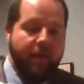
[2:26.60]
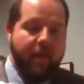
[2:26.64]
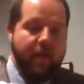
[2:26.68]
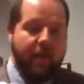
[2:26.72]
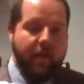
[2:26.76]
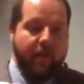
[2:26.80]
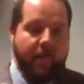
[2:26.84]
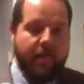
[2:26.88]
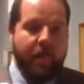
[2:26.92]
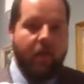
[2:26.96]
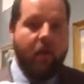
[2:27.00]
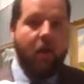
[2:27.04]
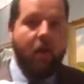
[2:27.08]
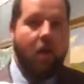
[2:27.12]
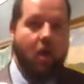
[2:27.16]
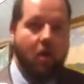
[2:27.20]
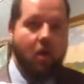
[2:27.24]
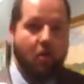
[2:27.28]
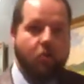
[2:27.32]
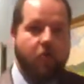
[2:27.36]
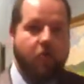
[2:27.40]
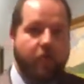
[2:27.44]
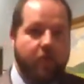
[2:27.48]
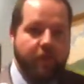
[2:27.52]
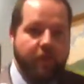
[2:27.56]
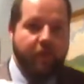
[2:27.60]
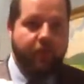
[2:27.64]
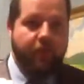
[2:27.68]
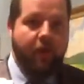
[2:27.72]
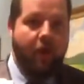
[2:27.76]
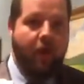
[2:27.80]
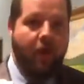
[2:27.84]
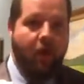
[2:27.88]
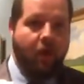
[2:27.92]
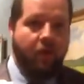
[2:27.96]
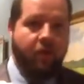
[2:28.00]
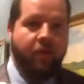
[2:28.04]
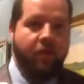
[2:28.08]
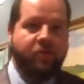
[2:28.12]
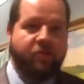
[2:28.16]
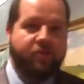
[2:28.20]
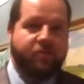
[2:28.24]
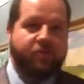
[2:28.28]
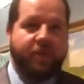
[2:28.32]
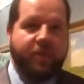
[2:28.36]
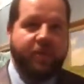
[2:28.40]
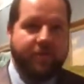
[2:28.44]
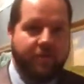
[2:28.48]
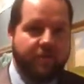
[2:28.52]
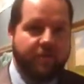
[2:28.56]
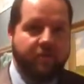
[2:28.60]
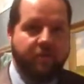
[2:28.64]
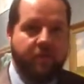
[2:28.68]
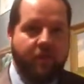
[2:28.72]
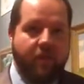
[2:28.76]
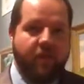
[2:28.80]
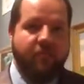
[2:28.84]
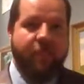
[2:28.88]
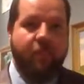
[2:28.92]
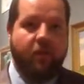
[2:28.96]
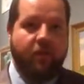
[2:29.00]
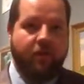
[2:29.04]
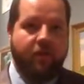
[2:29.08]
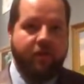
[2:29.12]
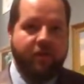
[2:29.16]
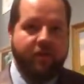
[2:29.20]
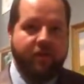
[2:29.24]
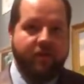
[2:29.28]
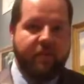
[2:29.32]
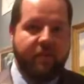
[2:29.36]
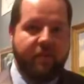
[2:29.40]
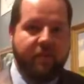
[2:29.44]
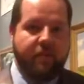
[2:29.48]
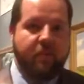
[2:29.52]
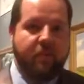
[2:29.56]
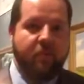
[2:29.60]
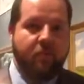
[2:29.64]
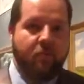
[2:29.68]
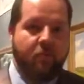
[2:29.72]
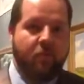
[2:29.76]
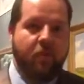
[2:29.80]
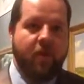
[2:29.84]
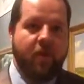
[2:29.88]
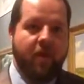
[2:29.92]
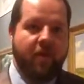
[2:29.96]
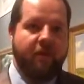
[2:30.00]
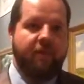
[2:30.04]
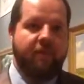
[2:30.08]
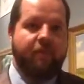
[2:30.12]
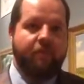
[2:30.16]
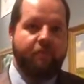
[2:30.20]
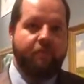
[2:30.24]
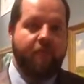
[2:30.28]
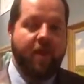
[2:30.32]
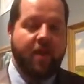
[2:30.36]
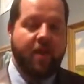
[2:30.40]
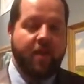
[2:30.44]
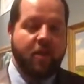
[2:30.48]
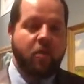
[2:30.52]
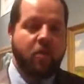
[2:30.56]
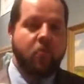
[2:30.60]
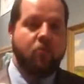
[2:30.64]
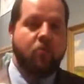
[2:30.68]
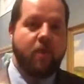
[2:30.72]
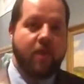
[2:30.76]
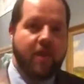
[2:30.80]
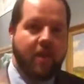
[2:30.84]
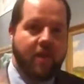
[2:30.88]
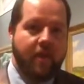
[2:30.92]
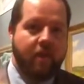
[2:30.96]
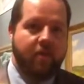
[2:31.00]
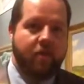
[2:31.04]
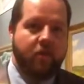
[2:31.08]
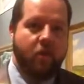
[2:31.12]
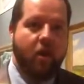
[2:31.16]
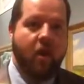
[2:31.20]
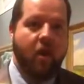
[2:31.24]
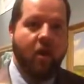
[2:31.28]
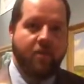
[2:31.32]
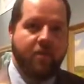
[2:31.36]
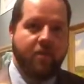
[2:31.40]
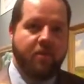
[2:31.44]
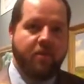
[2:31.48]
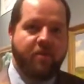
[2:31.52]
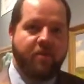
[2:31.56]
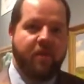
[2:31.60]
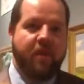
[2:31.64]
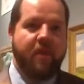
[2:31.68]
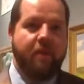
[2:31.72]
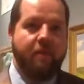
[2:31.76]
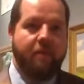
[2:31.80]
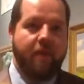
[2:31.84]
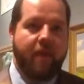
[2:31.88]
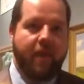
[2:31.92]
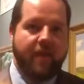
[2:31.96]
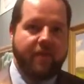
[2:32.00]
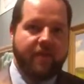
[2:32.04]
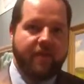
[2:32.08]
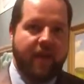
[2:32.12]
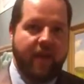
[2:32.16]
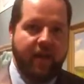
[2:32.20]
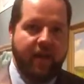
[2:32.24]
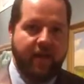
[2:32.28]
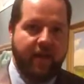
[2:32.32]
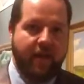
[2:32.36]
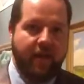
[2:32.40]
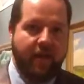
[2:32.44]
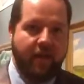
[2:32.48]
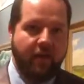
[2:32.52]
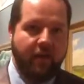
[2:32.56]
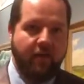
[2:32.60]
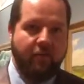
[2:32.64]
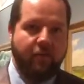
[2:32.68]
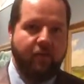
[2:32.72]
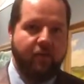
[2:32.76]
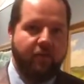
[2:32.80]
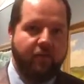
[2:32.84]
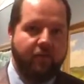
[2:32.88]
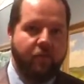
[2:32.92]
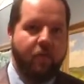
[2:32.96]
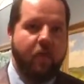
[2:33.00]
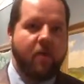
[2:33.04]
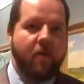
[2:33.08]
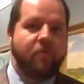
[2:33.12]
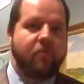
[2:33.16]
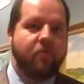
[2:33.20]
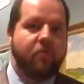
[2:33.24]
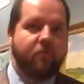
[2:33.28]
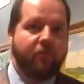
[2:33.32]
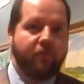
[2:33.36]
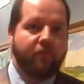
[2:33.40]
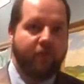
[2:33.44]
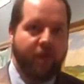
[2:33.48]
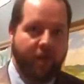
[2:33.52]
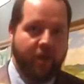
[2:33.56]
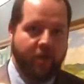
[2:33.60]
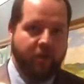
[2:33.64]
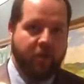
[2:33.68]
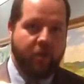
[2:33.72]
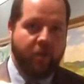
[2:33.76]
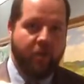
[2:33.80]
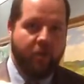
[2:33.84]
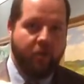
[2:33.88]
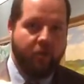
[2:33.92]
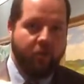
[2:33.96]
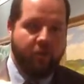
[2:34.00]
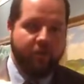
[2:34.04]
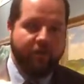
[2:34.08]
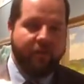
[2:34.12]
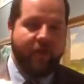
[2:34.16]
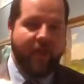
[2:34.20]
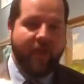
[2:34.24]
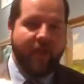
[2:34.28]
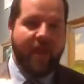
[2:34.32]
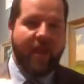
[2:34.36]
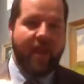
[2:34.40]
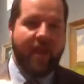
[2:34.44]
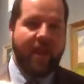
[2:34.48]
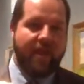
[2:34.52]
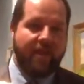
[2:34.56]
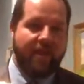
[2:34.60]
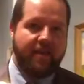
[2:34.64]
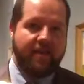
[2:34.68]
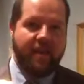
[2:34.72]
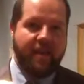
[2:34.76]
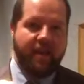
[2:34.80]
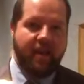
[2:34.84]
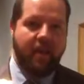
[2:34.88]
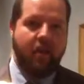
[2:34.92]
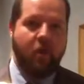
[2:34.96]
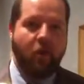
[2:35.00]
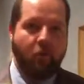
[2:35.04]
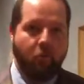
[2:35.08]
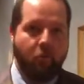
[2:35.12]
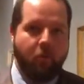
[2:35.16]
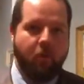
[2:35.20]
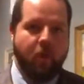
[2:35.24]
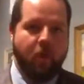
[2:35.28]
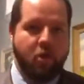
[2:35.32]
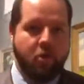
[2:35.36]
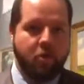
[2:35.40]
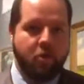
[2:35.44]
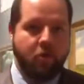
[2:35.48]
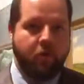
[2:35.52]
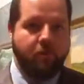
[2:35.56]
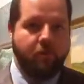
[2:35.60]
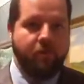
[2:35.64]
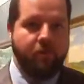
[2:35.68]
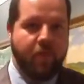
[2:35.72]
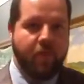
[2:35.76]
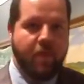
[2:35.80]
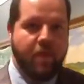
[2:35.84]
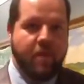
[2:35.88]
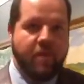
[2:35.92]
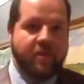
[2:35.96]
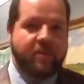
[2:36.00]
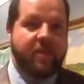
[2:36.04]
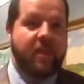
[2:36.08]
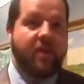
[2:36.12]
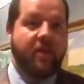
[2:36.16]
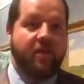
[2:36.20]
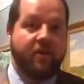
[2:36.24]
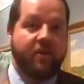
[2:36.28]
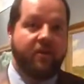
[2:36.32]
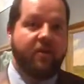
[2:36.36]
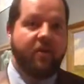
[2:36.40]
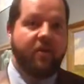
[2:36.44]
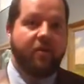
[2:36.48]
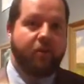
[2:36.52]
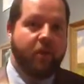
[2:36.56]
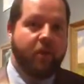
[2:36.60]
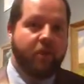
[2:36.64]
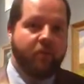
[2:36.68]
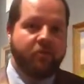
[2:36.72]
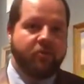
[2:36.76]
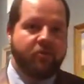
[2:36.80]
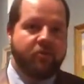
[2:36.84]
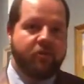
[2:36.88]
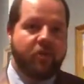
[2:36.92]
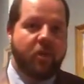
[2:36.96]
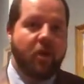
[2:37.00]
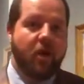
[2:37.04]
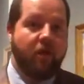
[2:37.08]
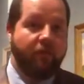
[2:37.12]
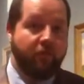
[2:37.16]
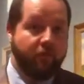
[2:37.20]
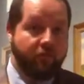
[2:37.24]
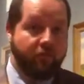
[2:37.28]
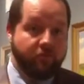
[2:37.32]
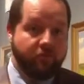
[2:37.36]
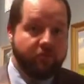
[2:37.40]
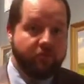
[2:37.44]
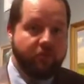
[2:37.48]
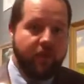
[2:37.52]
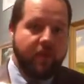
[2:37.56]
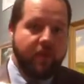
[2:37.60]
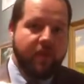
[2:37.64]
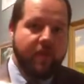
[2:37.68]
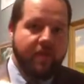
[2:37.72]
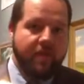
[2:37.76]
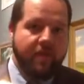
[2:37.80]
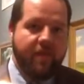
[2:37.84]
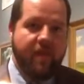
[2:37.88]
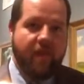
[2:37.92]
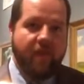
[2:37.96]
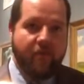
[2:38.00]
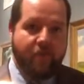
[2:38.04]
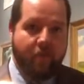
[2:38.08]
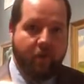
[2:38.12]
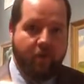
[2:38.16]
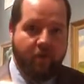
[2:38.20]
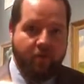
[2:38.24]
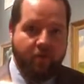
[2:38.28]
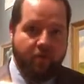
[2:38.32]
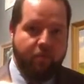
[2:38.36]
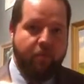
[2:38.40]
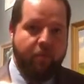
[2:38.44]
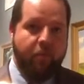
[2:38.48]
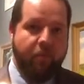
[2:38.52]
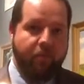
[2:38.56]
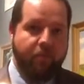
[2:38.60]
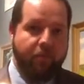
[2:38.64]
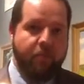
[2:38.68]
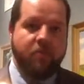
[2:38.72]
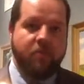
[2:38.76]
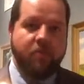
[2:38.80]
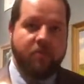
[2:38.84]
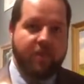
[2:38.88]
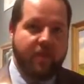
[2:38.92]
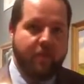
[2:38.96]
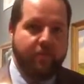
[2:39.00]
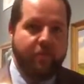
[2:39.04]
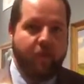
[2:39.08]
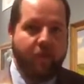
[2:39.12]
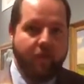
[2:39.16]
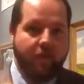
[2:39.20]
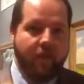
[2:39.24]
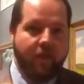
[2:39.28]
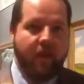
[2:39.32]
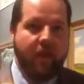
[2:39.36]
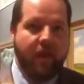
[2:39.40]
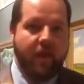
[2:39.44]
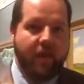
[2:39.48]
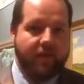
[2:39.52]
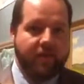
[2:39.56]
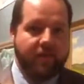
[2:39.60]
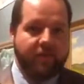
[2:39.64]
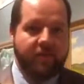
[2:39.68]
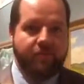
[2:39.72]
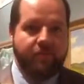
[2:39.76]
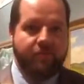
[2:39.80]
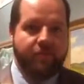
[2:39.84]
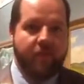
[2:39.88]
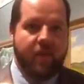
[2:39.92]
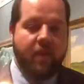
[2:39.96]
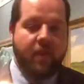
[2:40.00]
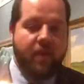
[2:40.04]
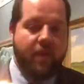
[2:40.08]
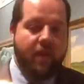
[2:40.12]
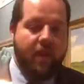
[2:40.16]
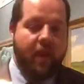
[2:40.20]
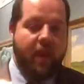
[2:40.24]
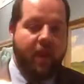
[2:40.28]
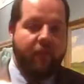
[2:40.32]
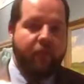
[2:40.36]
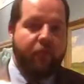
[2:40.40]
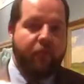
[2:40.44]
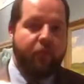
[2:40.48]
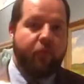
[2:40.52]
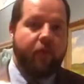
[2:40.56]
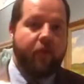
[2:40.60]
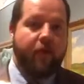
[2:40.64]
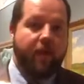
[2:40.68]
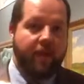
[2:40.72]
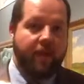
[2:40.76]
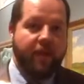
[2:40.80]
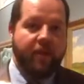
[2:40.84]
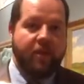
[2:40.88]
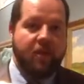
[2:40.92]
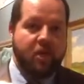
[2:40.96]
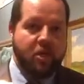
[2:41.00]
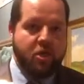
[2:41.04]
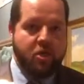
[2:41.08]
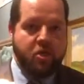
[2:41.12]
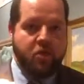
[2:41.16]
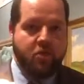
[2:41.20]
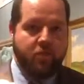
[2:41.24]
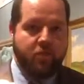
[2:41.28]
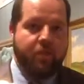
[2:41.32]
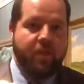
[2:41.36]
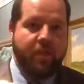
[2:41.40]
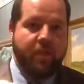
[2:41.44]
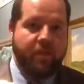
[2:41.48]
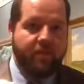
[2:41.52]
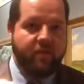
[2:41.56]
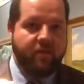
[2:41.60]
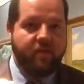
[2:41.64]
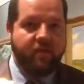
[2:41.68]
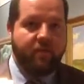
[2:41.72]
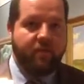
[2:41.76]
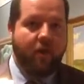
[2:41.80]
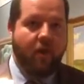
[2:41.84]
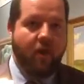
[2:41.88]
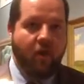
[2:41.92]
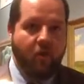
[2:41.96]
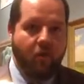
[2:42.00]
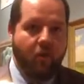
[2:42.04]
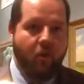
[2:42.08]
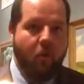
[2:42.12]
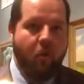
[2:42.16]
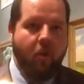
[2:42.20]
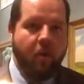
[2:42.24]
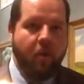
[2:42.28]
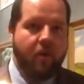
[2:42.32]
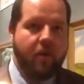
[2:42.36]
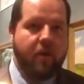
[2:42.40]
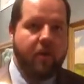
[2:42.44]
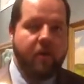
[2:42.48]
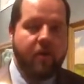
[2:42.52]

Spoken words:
And then along with all those pieces as part of the exhibit, we have made it unique to our museum by tying in a little bit of Western flair to it. We've got 18 original Saturday Evening Post covers that are part of the Booth Museum Permanent Collection, and 3 additional pieces of artwork